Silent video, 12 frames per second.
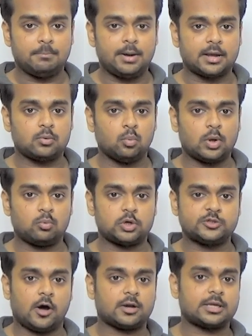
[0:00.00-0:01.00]
But when
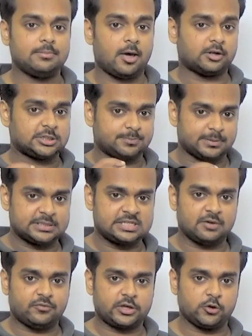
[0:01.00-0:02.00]
we're talking about a
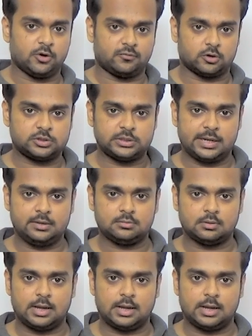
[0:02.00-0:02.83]
specific university,